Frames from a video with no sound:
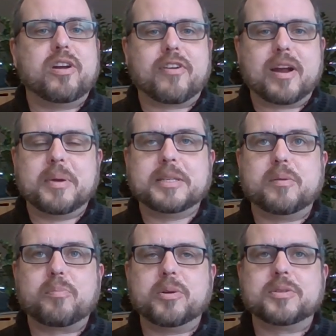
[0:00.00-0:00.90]
very
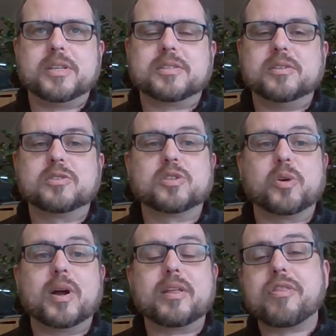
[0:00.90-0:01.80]
fragmented processes.
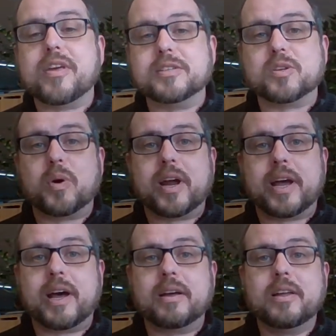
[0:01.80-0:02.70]
So one of the things that
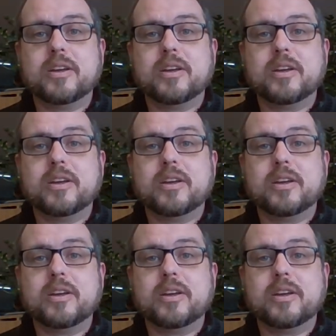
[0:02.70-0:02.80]
we're